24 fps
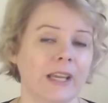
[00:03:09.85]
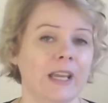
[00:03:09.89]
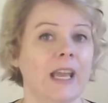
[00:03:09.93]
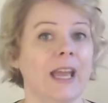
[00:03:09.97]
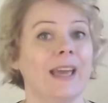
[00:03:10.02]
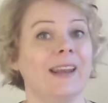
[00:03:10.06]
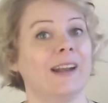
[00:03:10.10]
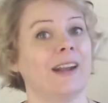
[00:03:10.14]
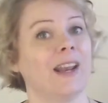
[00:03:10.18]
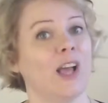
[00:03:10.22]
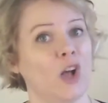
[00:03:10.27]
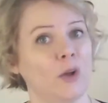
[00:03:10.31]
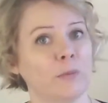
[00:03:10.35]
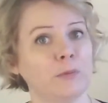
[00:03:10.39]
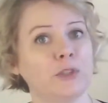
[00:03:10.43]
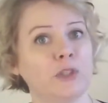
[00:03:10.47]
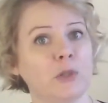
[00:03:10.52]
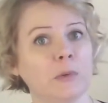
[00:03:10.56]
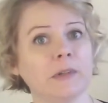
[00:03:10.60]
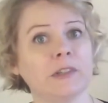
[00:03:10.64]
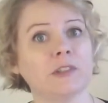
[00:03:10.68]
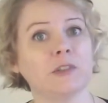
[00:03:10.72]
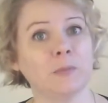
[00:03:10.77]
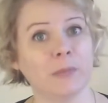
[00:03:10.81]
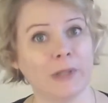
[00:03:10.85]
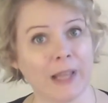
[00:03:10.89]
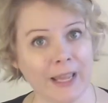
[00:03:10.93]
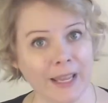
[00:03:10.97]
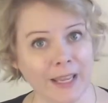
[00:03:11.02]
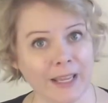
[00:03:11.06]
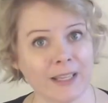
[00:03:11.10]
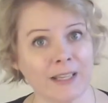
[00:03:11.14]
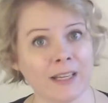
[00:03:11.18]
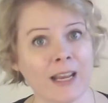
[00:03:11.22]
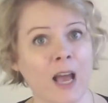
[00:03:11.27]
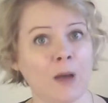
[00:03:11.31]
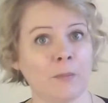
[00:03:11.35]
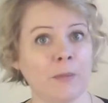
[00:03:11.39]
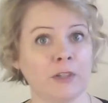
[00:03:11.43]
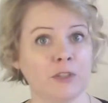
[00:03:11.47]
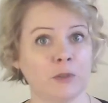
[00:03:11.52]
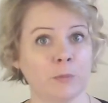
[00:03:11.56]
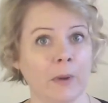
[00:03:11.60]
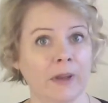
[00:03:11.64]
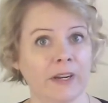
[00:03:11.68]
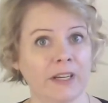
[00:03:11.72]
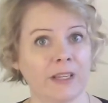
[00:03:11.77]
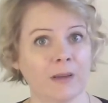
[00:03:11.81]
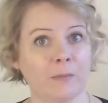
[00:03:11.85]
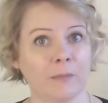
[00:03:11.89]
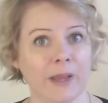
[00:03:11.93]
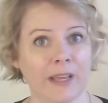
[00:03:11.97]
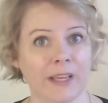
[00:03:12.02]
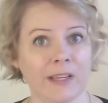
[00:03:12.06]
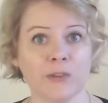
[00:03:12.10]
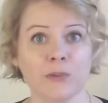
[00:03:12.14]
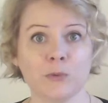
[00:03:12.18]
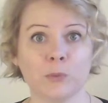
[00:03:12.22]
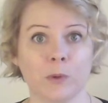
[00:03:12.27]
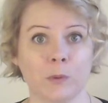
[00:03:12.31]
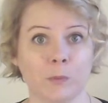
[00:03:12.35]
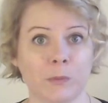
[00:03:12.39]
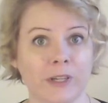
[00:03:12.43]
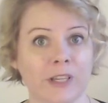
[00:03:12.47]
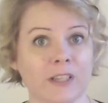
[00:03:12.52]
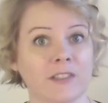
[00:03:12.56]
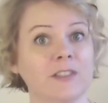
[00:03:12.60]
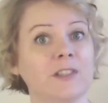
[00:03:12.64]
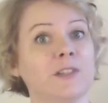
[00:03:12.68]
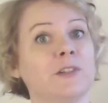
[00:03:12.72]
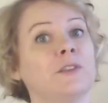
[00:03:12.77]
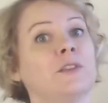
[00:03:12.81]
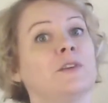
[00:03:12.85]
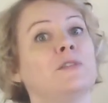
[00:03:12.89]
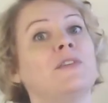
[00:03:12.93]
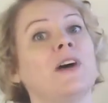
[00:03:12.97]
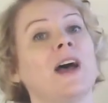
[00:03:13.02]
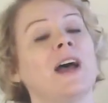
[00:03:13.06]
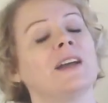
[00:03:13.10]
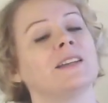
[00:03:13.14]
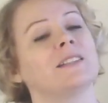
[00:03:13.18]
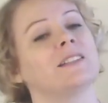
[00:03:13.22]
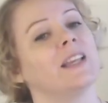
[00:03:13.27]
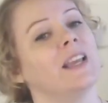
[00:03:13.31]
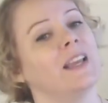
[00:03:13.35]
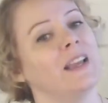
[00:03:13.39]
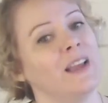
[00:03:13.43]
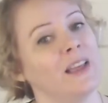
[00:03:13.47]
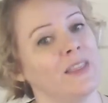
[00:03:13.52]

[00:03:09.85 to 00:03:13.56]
And it helps to explain how much money it makes when we consider the fact